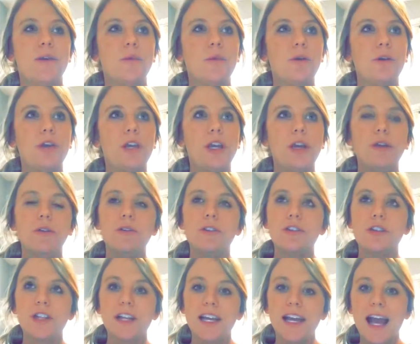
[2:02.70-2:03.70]
will
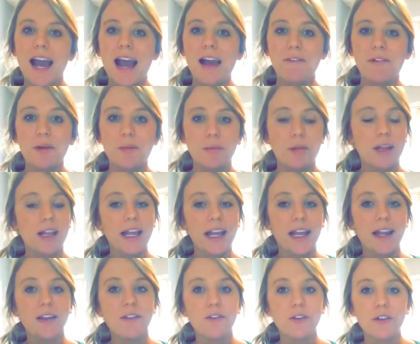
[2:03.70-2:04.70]
usually have a
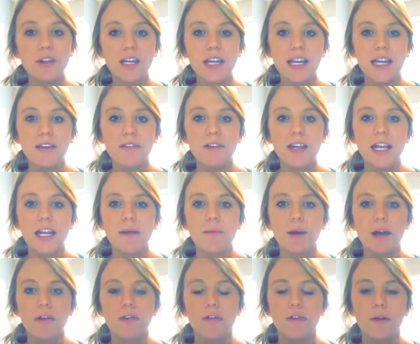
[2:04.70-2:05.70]
plan for the evening,
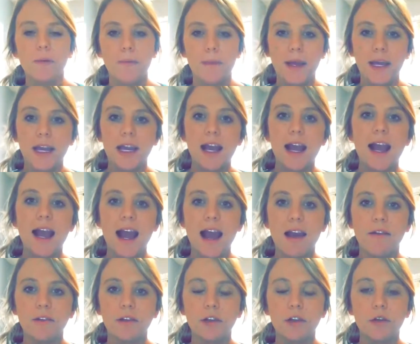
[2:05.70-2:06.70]
but for me, I
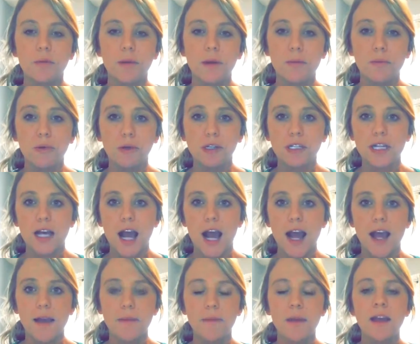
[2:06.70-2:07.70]
have a little bit more
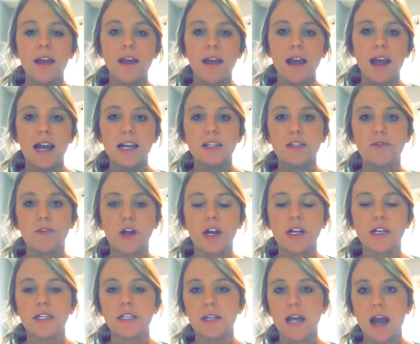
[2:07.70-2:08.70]
time as
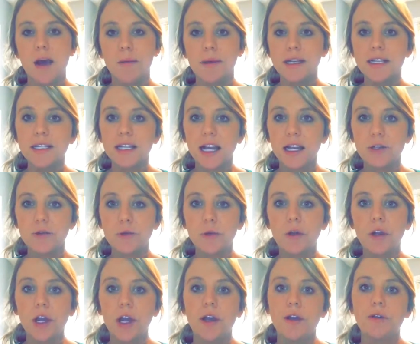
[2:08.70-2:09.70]
far as how my
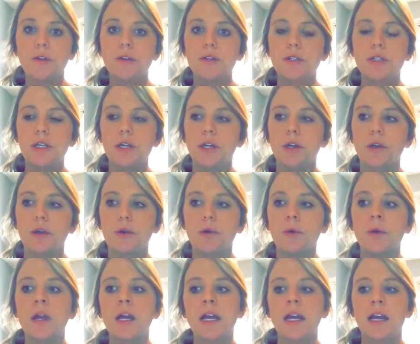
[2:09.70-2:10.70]
schedule goes
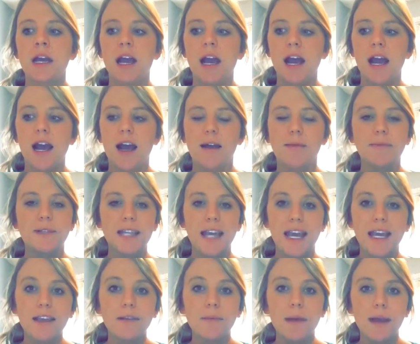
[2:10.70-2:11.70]
to
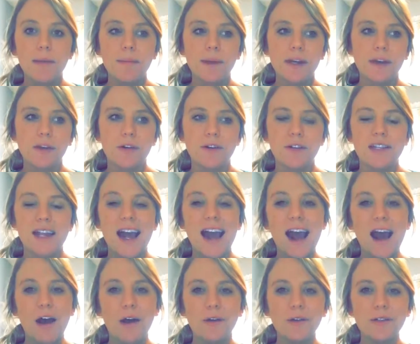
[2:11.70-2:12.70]
take my meals
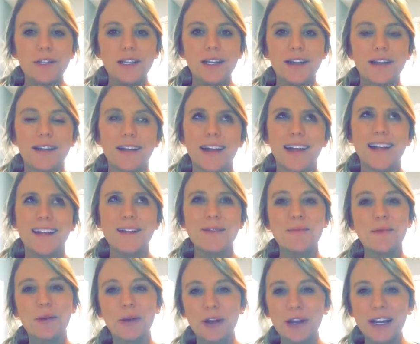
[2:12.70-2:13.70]
out in the
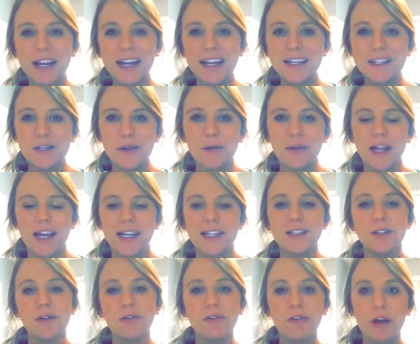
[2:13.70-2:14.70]
morning. So like
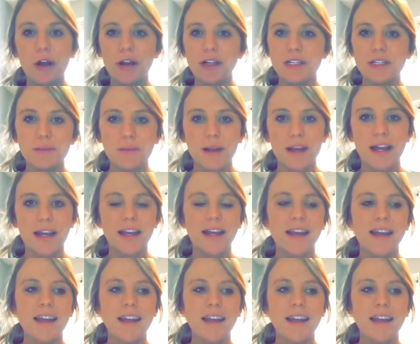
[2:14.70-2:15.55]
defrost my